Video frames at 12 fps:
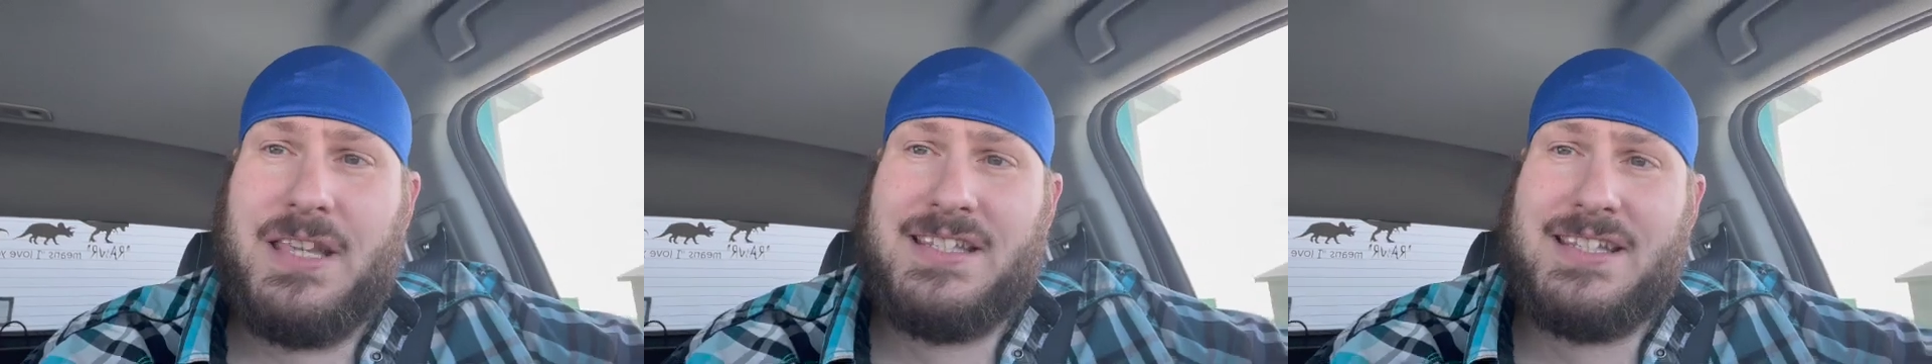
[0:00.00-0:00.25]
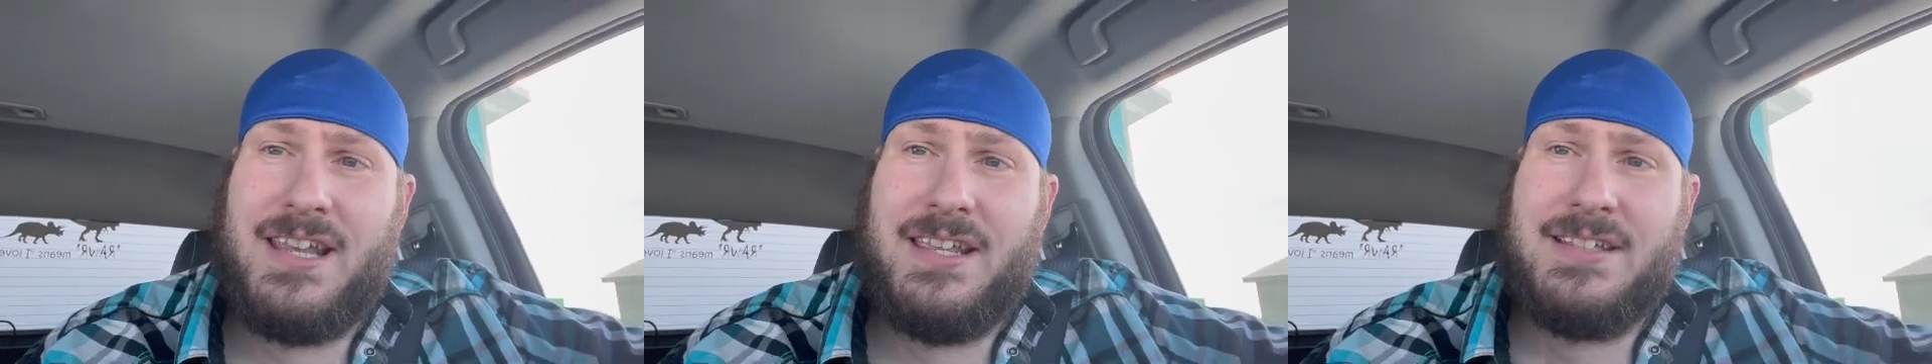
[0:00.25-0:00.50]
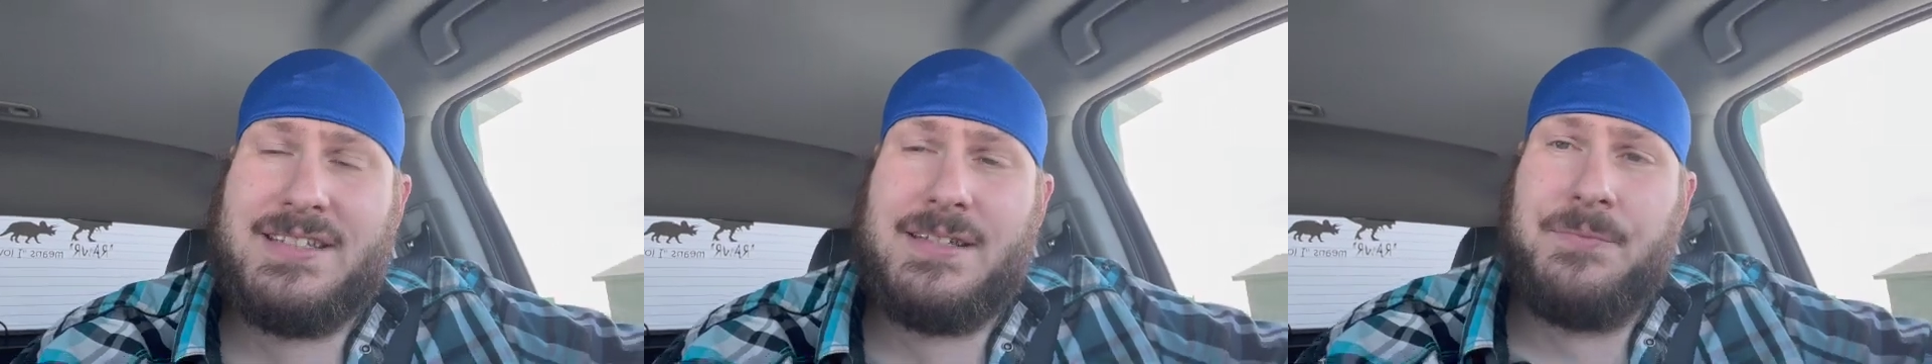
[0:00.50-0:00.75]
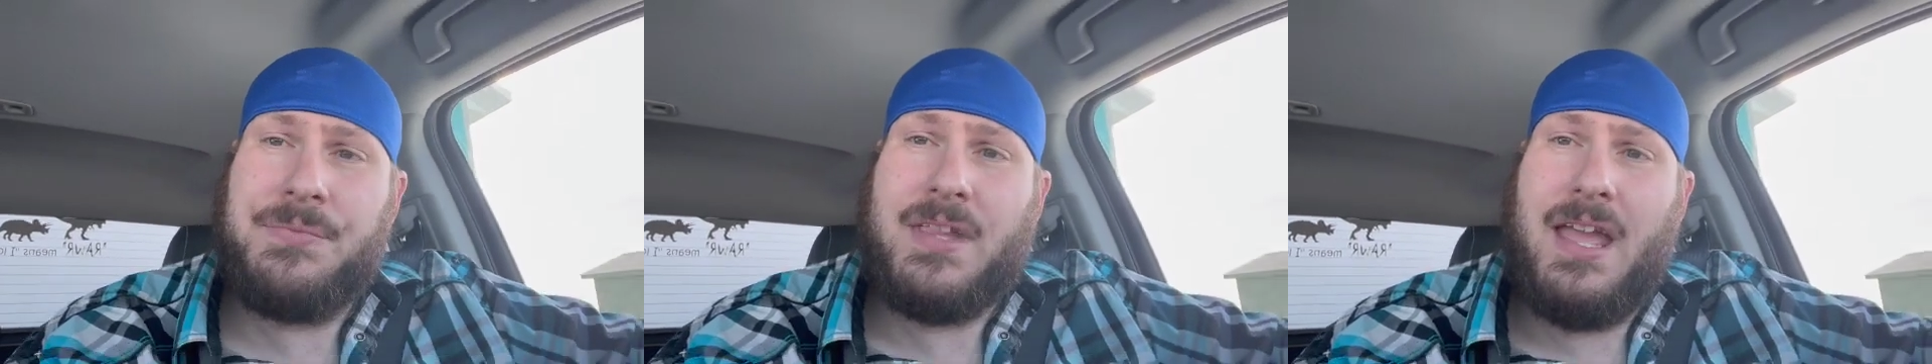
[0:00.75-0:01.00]
settings,
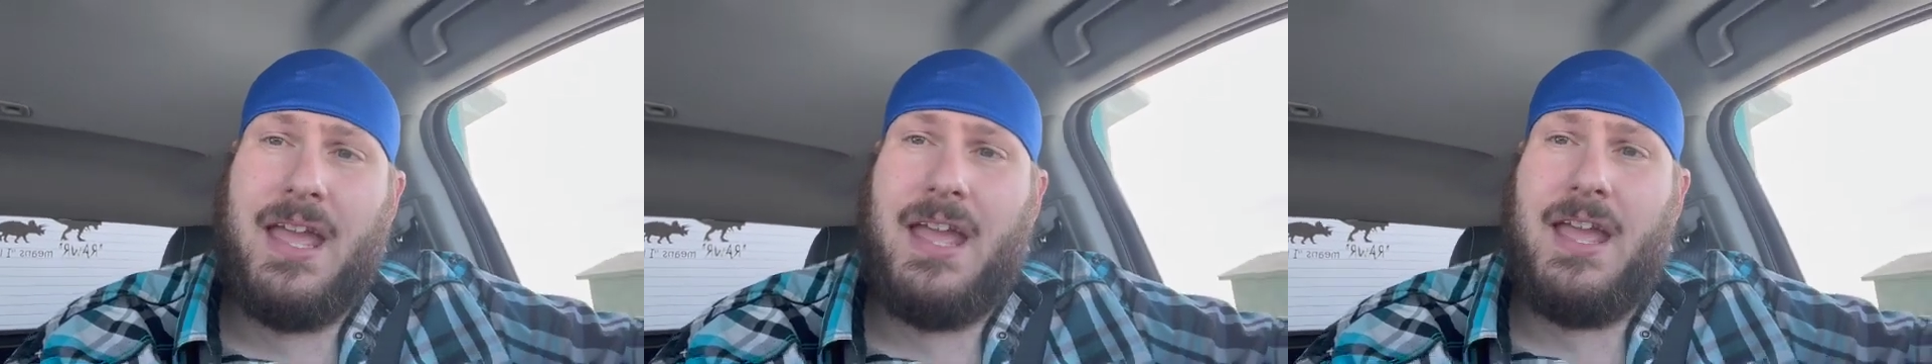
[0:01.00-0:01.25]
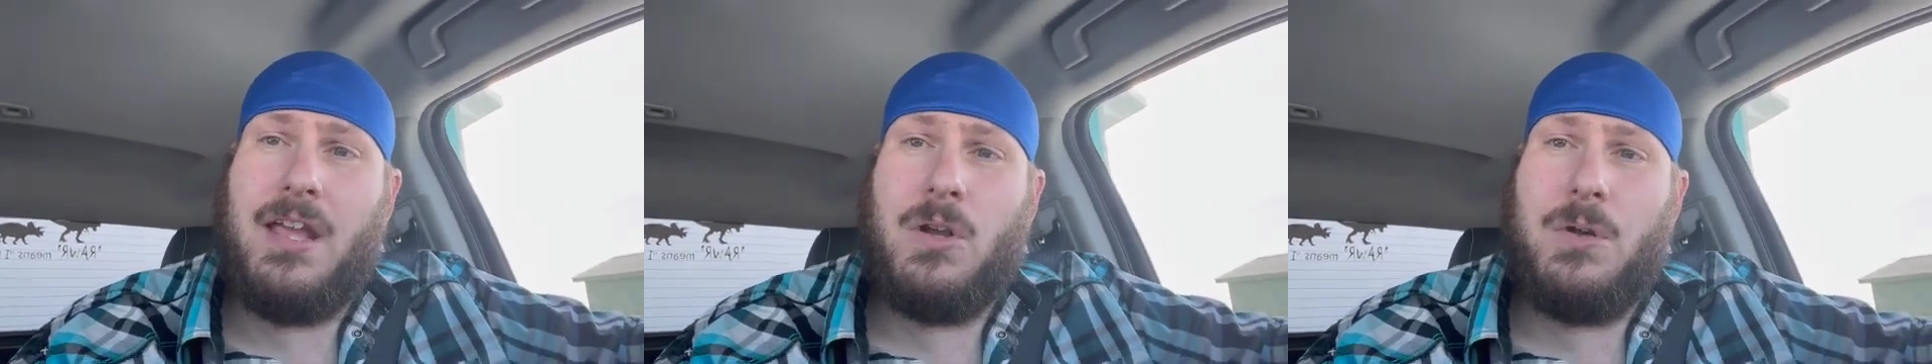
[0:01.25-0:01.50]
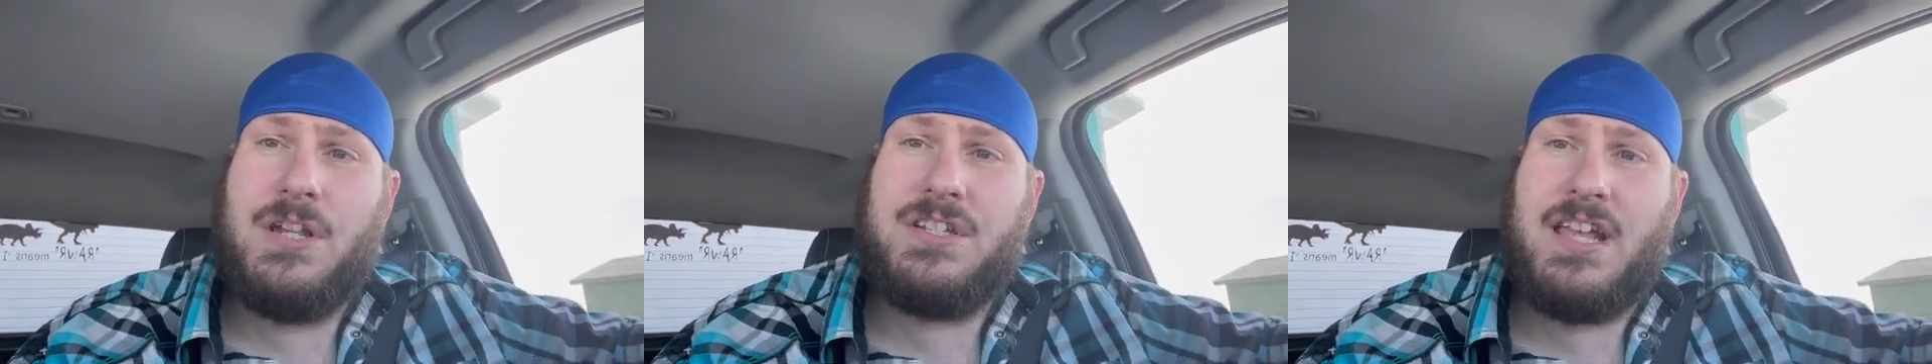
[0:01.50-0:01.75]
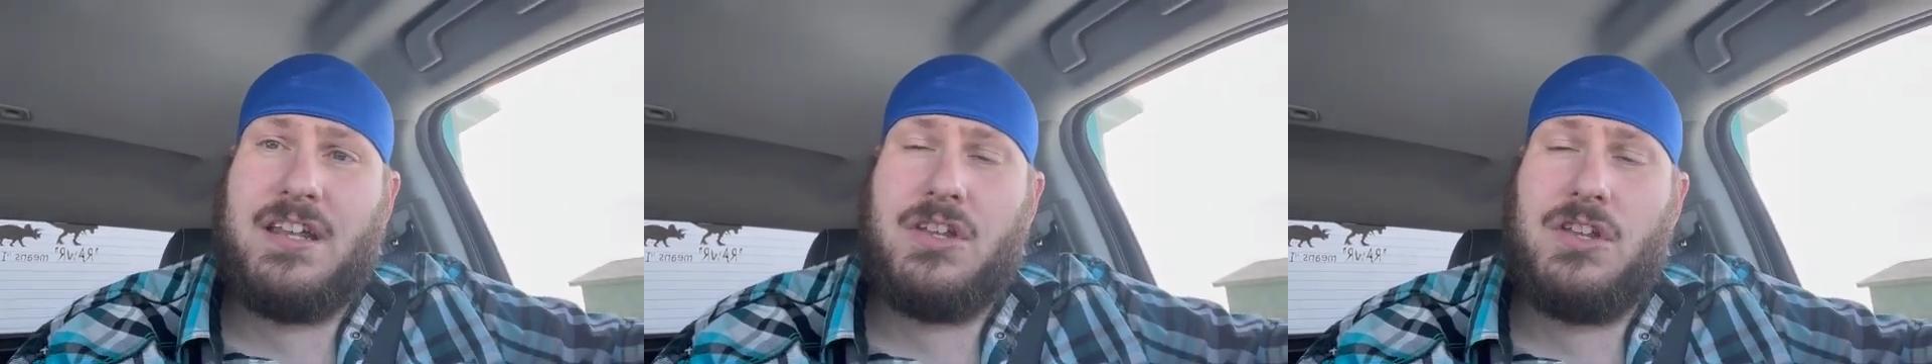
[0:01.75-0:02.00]
and
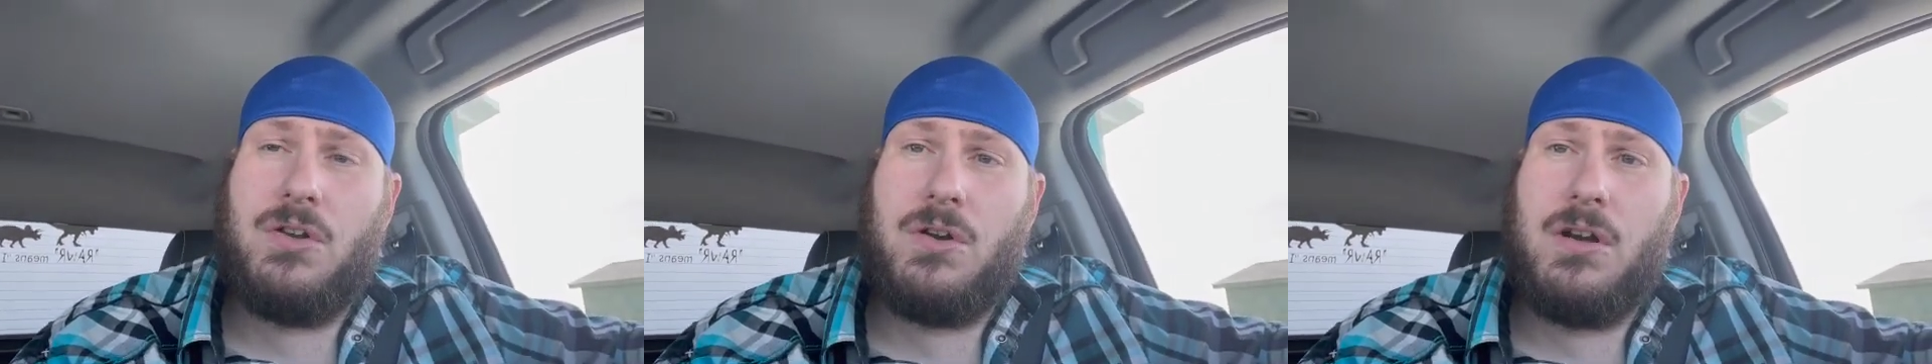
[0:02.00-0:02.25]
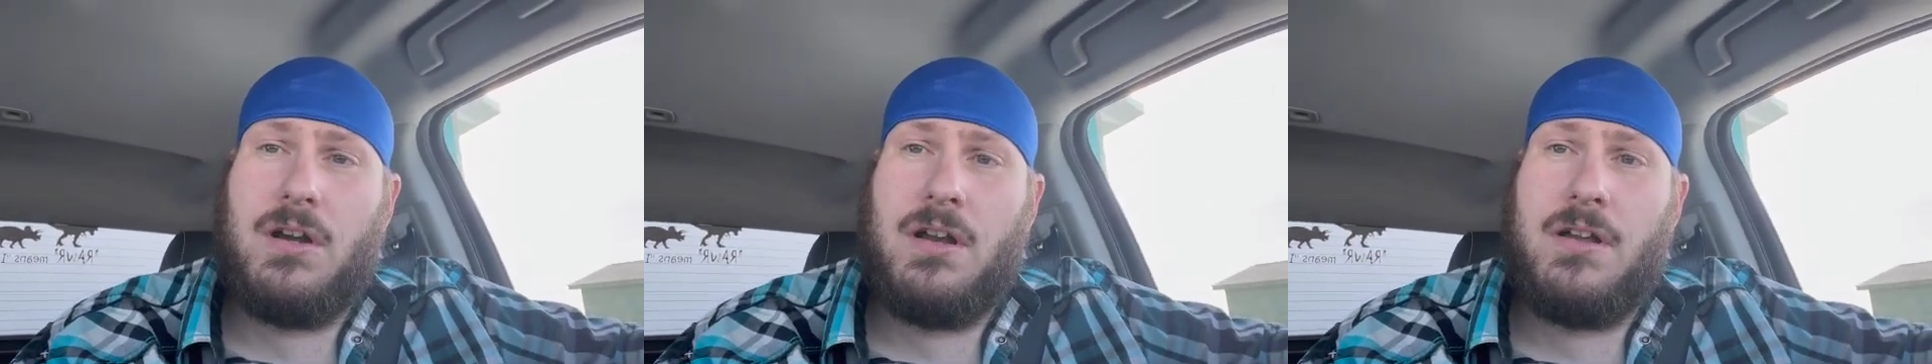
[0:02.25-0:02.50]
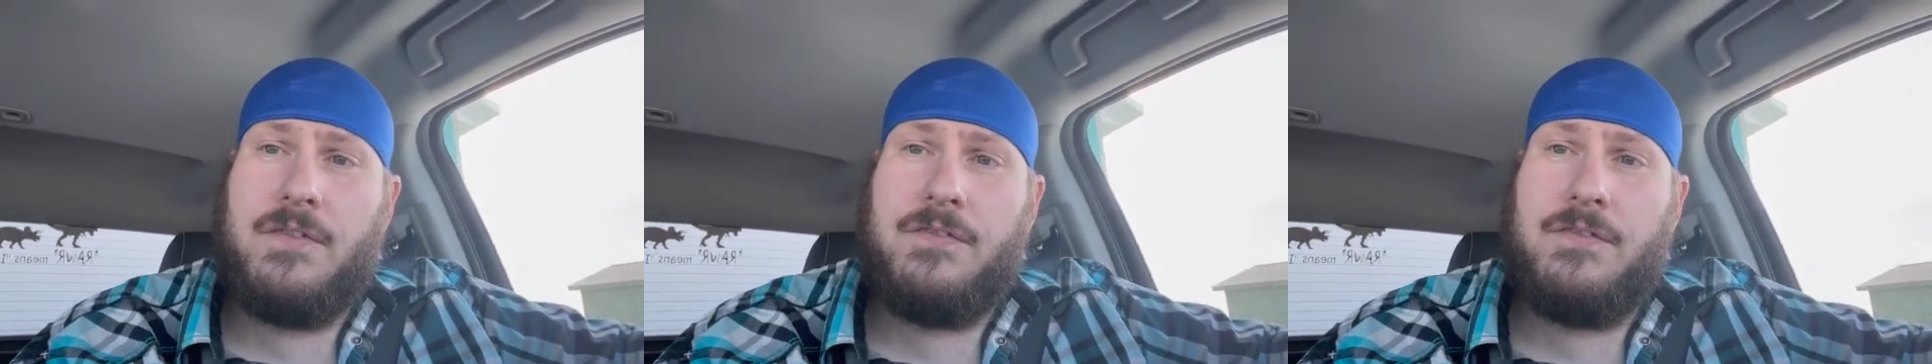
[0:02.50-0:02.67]
reset your